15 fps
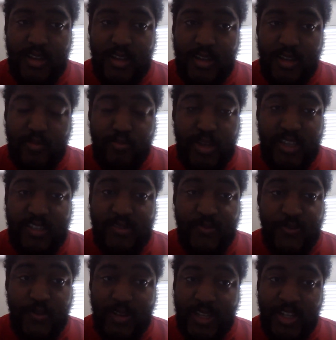and uh, makes
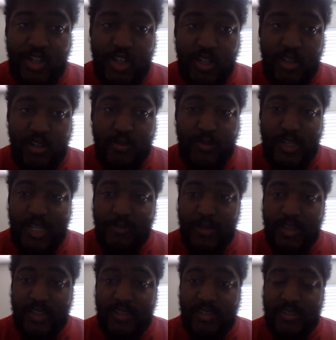them flinch a little bit
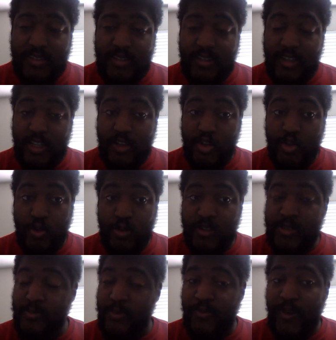because, you know,
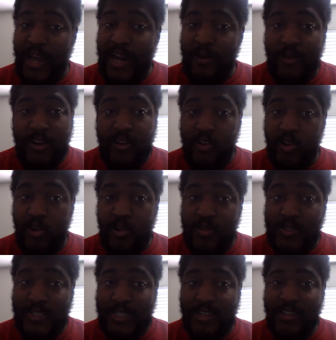Georgia's been firing on all
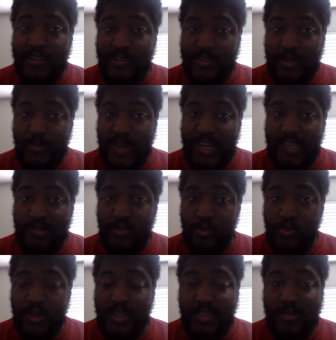cylinders the past few
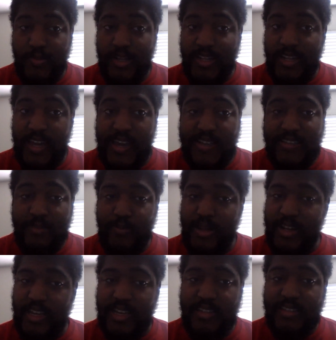weeks, but it hasn't
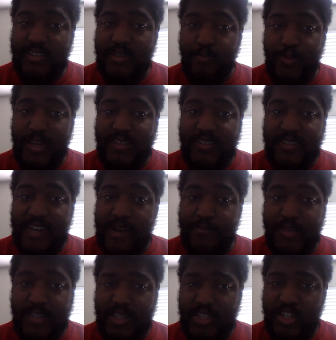been against the best
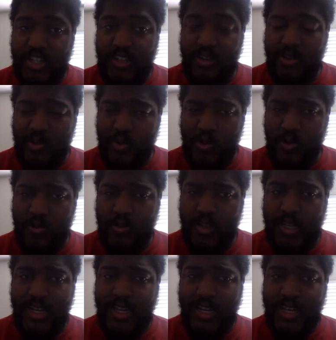competition in the world.